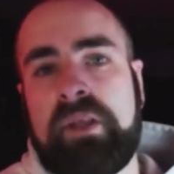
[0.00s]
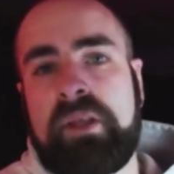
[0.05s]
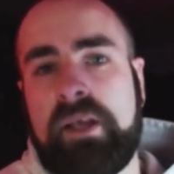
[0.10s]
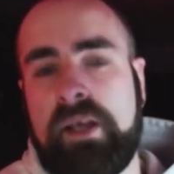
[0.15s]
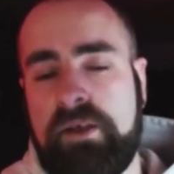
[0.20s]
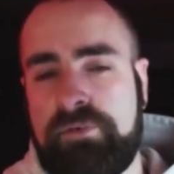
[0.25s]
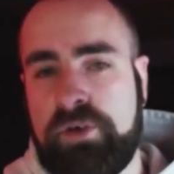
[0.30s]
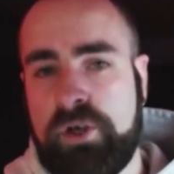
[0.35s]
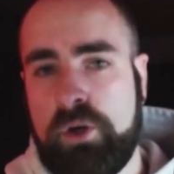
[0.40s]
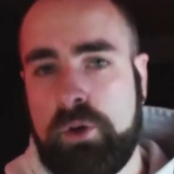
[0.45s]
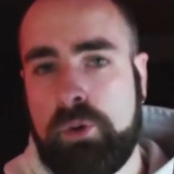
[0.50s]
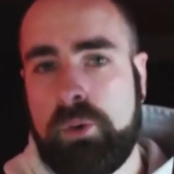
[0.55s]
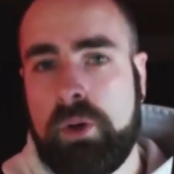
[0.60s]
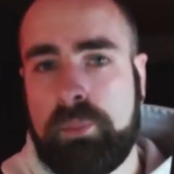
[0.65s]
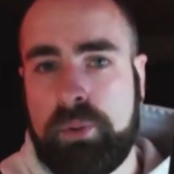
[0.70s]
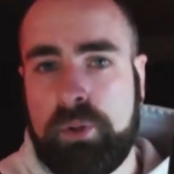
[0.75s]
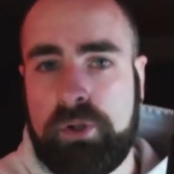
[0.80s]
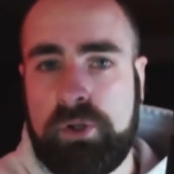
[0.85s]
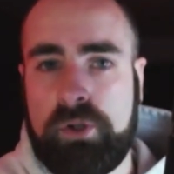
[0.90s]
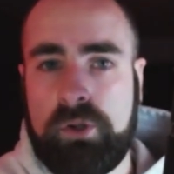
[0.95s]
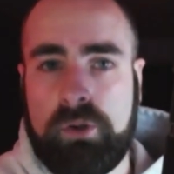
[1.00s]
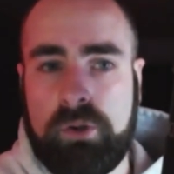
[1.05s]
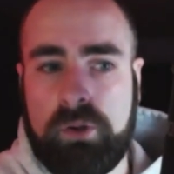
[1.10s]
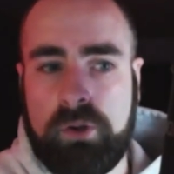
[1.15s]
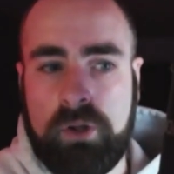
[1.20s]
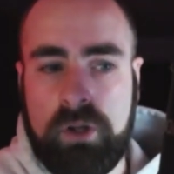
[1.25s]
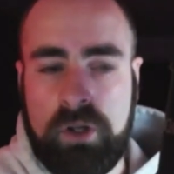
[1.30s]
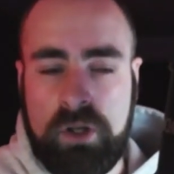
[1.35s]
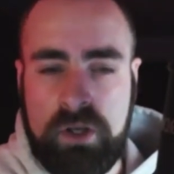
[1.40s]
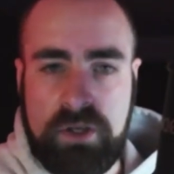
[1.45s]
If you put
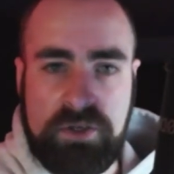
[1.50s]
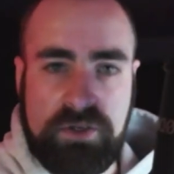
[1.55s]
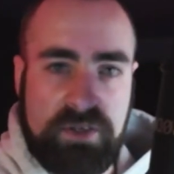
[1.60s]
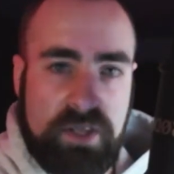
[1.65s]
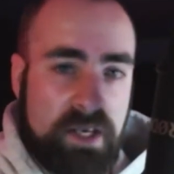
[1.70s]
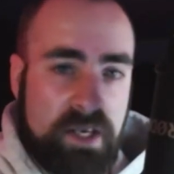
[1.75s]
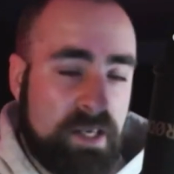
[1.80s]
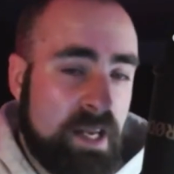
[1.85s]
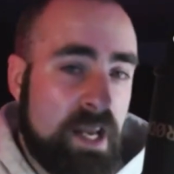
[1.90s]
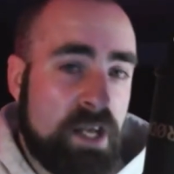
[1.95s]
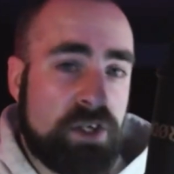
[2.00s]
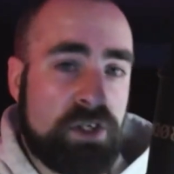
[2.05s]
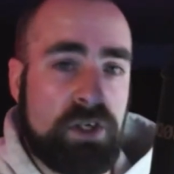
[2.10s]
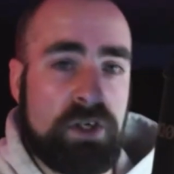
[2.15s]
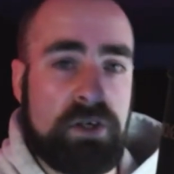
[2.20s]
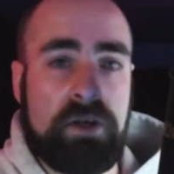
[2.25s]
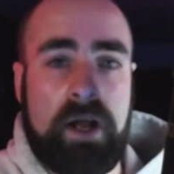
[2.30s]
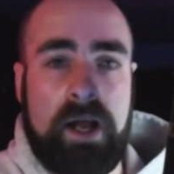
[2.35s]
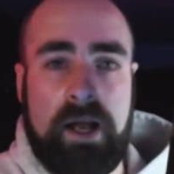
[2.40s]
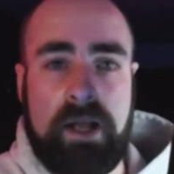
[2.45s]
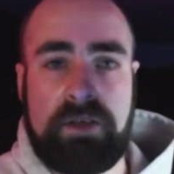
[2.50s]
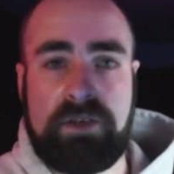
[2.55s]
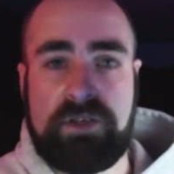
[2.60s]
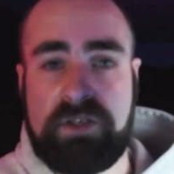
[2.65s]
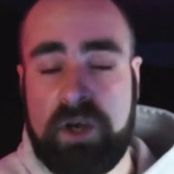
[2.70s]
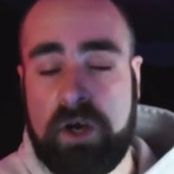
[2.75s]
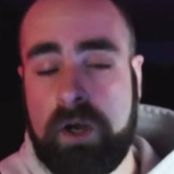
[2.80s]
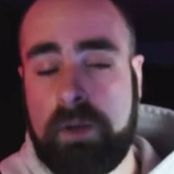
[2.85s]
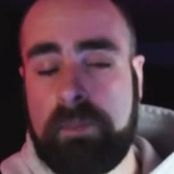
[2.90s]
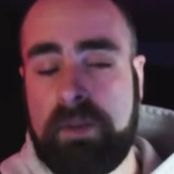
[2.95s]
your dedication and
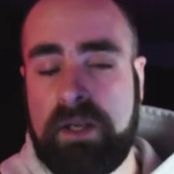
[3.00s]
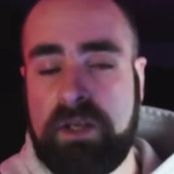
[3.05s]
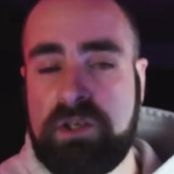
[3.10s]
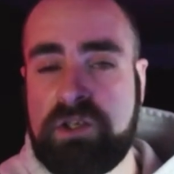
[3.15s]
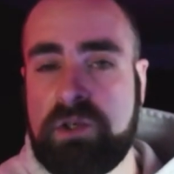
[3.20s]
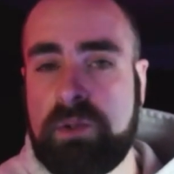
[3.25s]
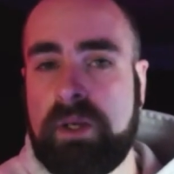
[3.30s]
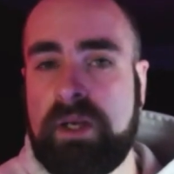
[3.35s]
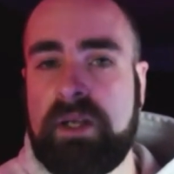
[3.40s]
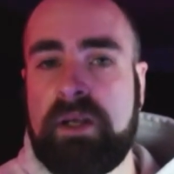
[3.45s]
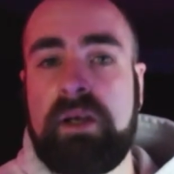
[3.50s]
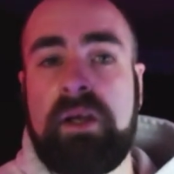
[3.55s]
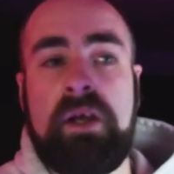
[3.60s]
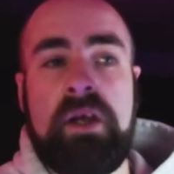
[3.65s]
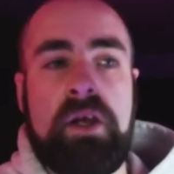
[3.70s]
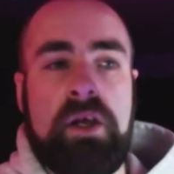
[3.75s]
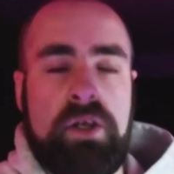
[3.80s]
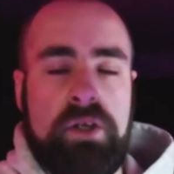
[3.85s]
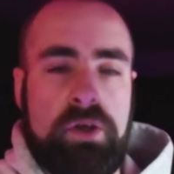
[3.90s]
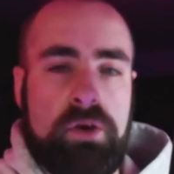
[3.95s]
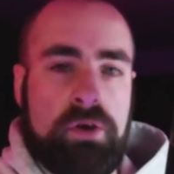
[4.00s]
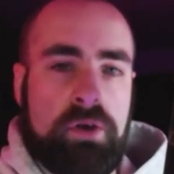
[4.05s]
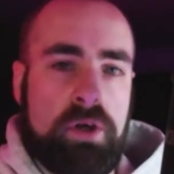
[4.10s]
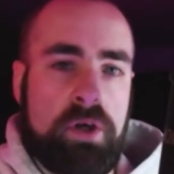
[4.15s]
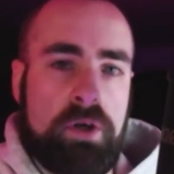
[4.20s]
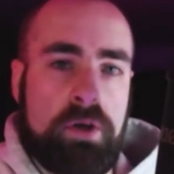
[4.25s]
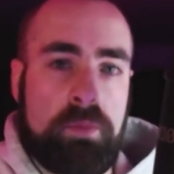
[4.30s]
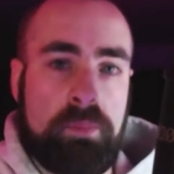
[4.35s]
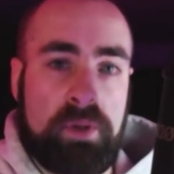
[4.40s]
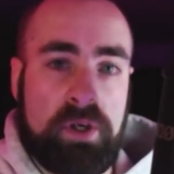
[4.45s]
time into it, you
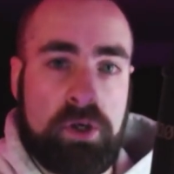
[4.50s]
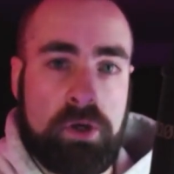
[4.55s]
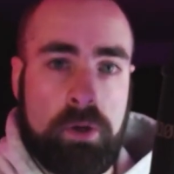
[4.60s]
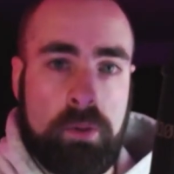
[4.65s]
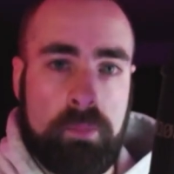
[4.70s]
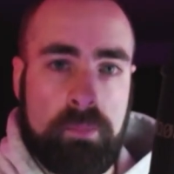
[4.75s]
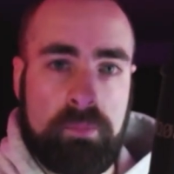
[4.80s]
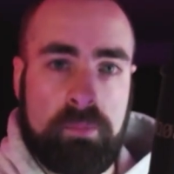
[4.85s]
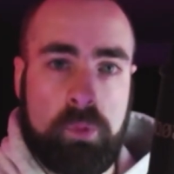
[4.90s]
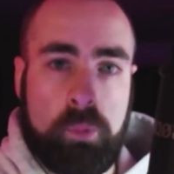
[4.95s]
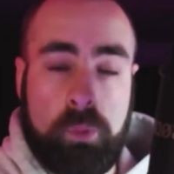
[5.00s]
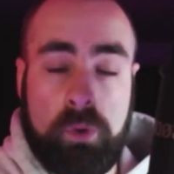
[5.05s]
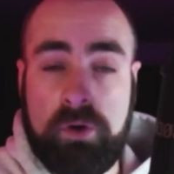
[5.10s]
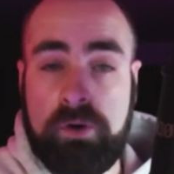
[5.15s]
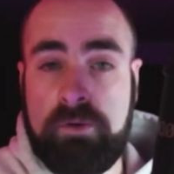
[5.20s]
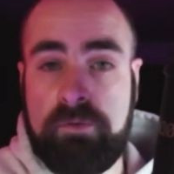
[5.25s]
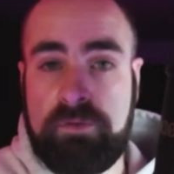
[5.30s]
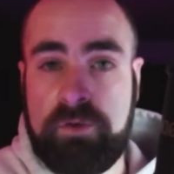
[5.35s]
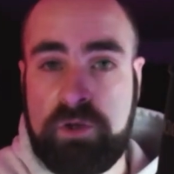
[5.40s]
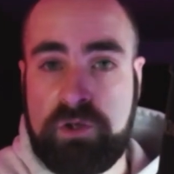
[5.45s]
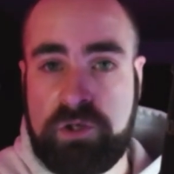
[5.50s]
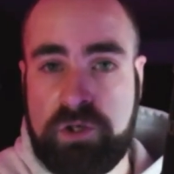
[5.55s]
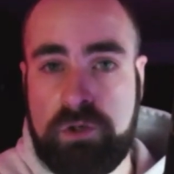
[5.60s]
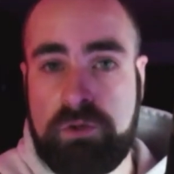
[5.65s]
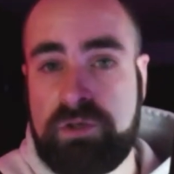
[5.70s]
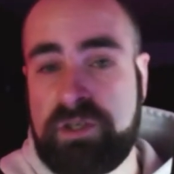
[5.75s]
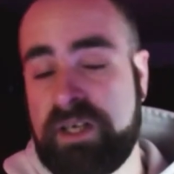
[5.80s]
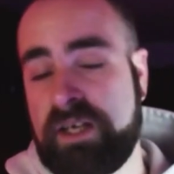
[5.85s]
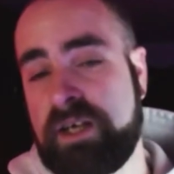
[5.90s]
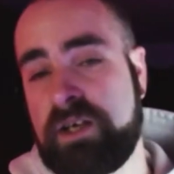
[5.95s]
can become one of two
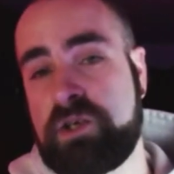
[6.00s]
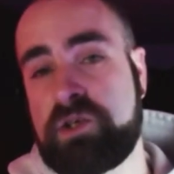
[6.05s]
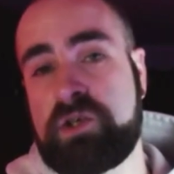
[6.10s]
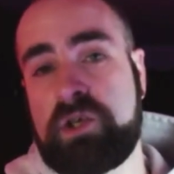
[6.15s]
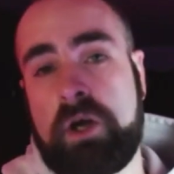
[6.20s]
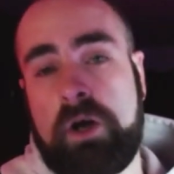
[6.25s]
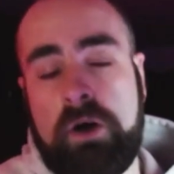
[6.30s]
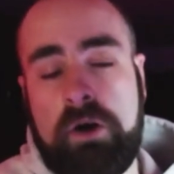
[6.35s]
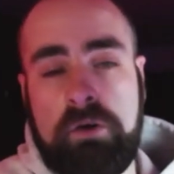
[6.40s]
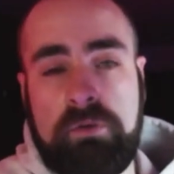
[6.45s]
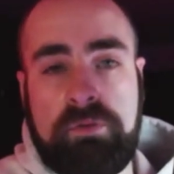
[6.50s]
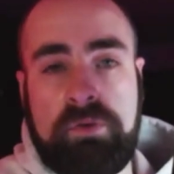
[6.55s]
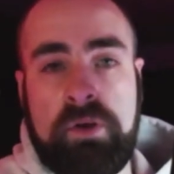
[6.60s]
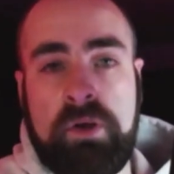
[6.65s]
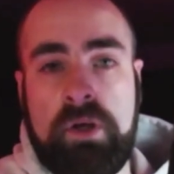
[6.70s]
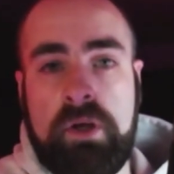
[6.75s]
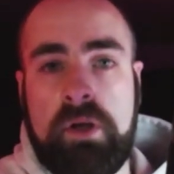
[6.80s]
tiers of